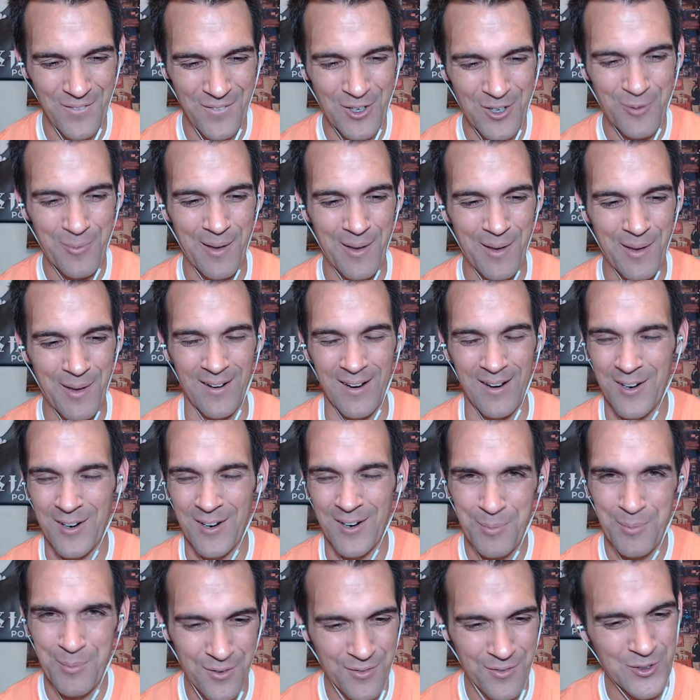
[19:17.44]
feel better in her
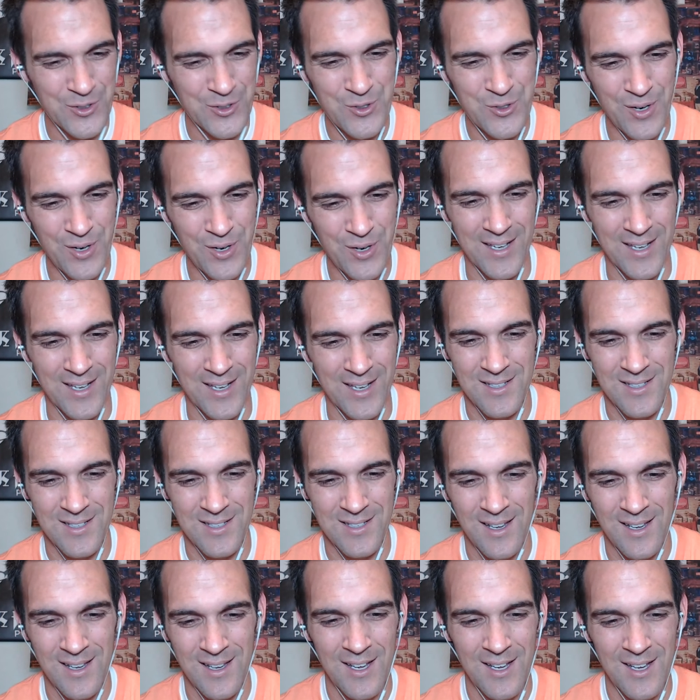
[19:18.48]
beautiful dress.
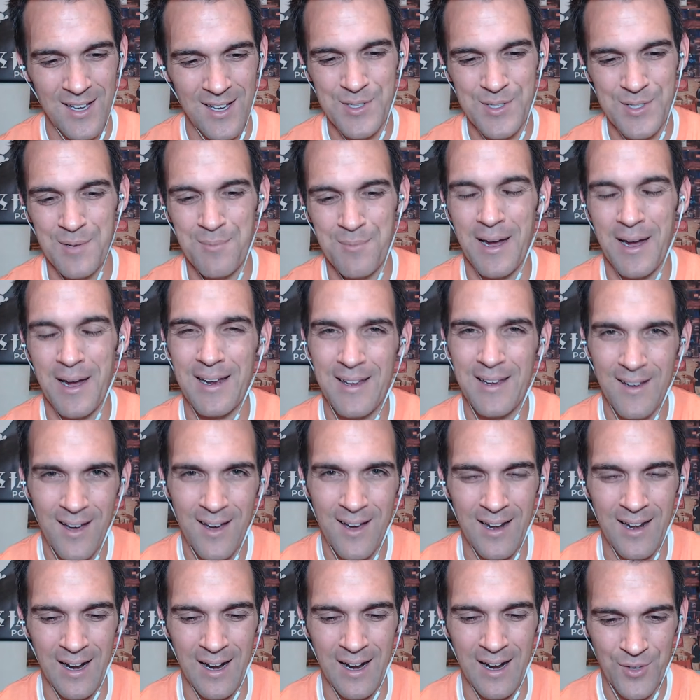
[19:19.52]
She was in my
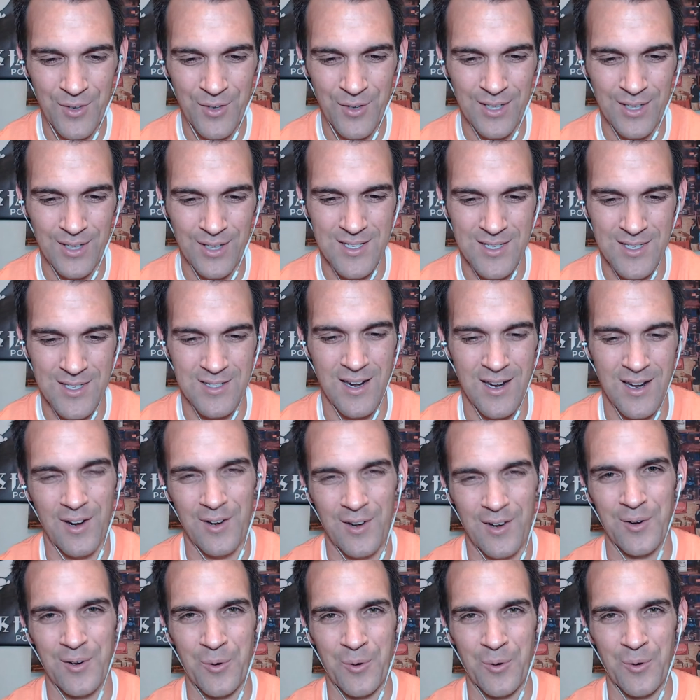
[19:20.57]
gut. I feel like this is not
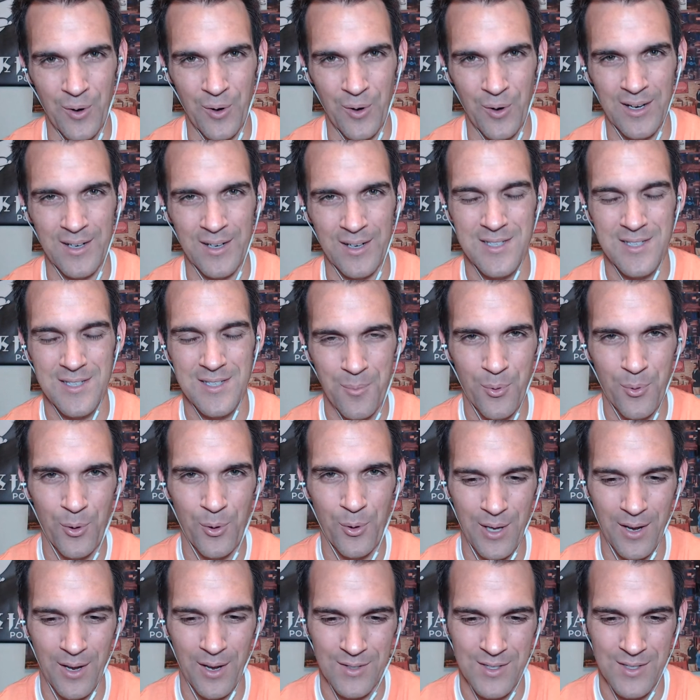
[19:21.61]
going to work. And at some
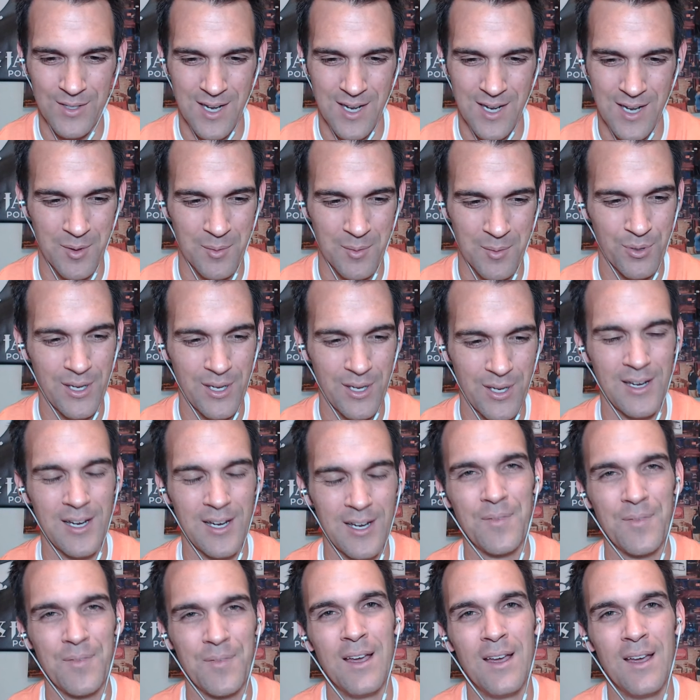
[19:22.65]
point, you have to stop the
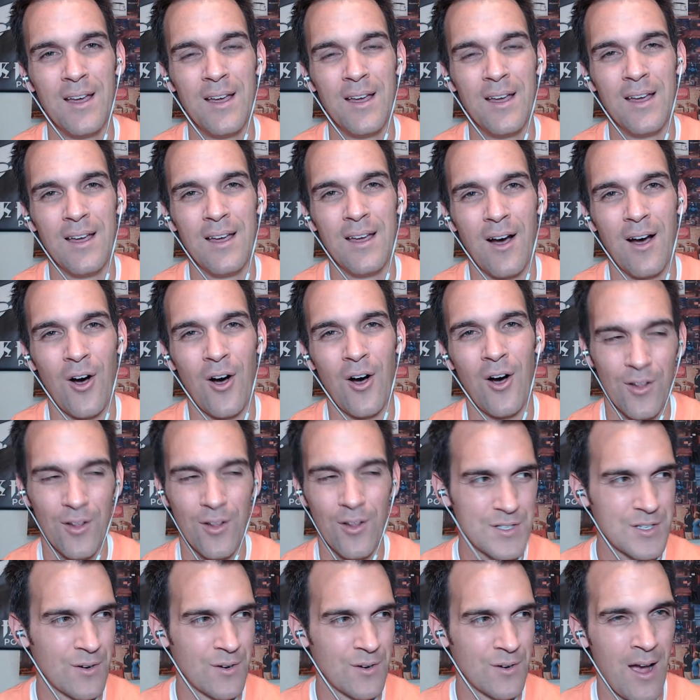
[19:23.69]
bleeding. All of
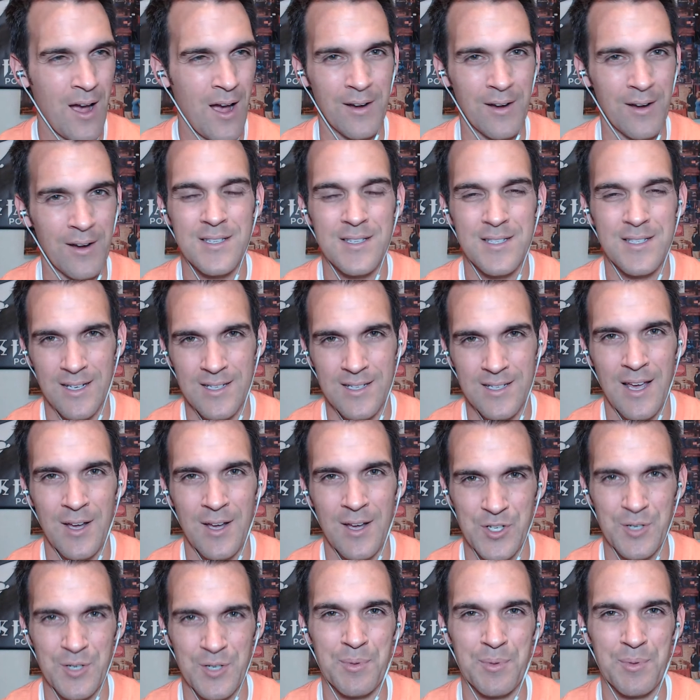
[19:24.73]
us are out, and the 6th
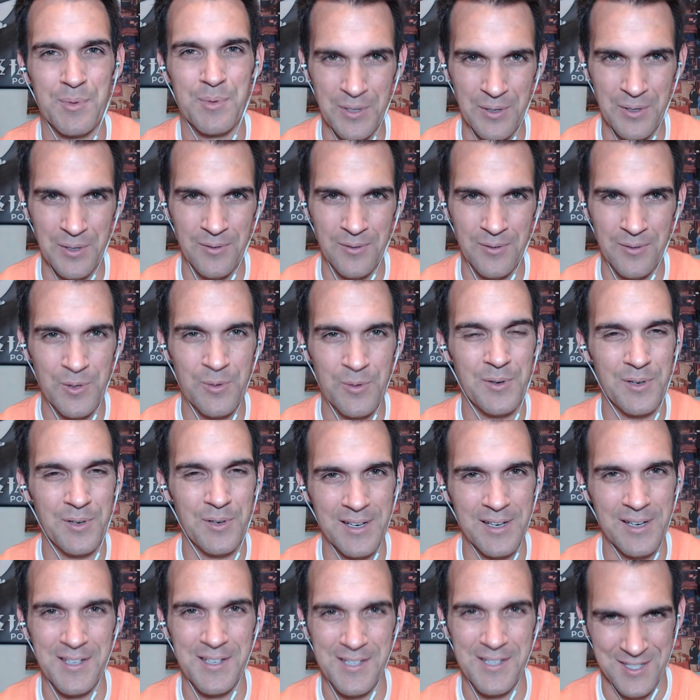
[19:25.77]
out should be you. You
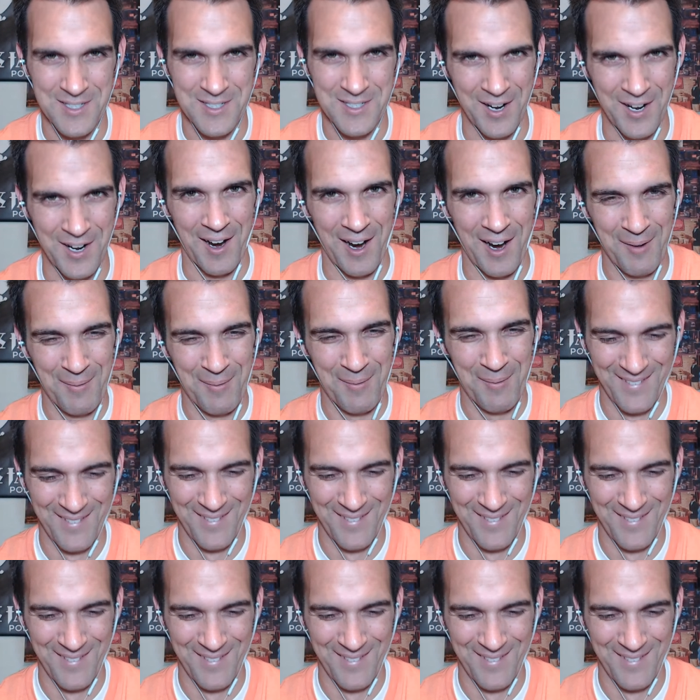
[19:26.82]
need to stop.